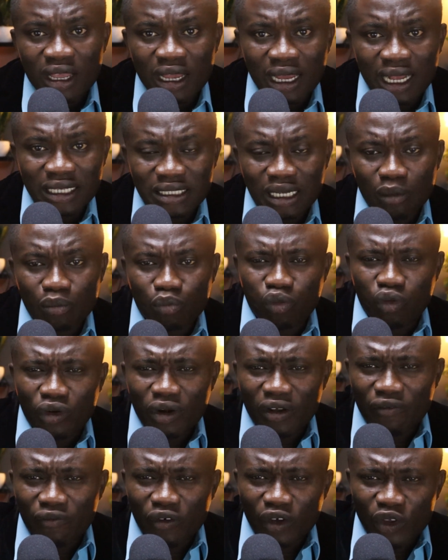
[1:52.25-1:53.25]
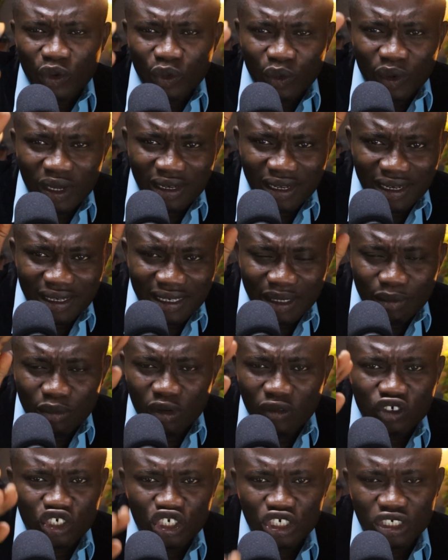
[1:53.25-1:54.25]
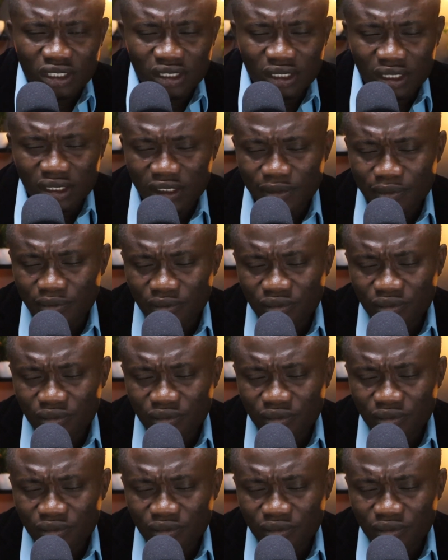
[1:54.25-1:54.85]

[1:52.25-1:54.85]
as I pray for you in the name of Jesus.